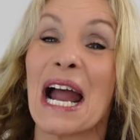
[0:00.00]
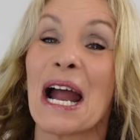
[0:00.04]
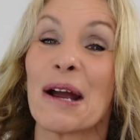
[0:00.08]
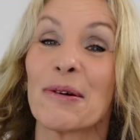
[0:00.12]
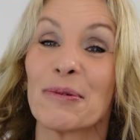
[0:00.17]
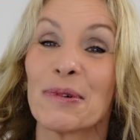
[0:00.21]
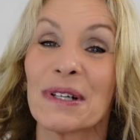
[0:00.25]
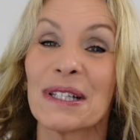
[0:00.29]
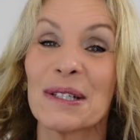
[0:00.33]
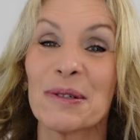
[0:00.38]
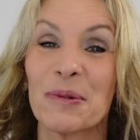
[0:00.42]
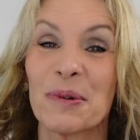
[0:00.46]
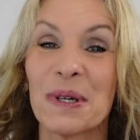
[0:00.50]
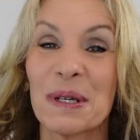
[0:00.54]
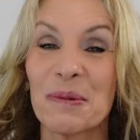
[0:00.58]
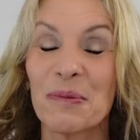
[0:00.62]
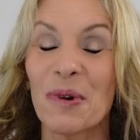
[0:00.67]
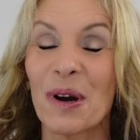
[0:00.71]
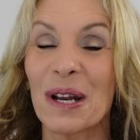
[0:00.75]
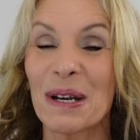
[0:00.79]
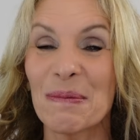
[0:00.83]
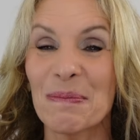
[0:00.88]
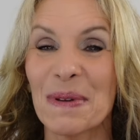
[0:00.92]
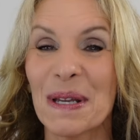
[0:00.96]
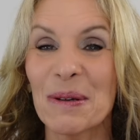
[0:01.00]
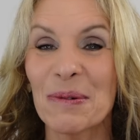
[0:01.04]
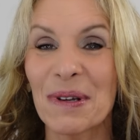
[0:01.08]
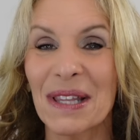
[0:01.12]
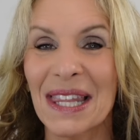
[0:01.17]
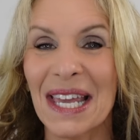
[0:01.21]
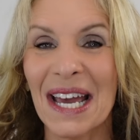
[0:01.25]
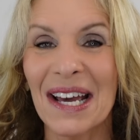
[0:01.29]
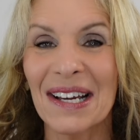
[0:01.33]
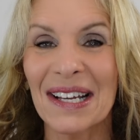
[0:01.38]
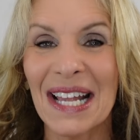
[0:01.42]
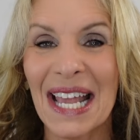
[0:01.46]
I really wouldn't want to be
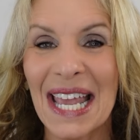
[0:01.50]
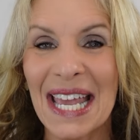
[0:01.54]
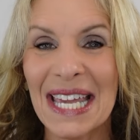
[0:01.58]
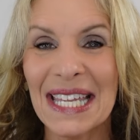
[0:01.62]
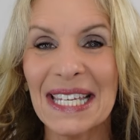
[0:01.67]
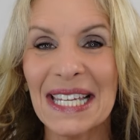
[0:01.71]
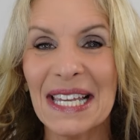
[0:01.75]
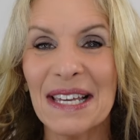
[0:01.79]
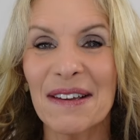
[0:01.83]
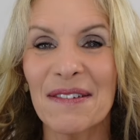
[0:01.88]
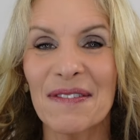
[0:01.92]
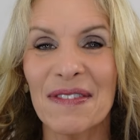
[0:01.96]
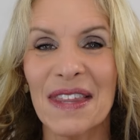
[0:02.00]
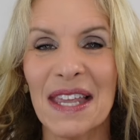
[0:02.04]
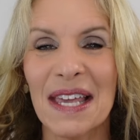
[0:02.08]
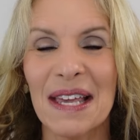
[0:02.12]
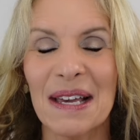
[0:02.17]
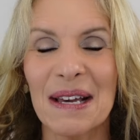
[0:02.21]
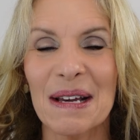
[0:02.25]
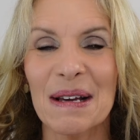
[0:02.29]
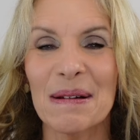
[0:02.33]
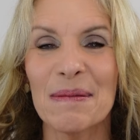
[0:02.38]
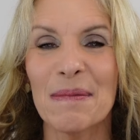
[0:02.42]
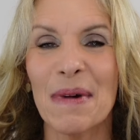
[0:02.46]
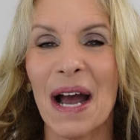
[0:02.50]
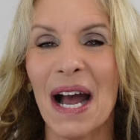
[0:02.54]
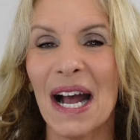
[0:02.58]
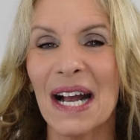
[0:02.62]
without any of them.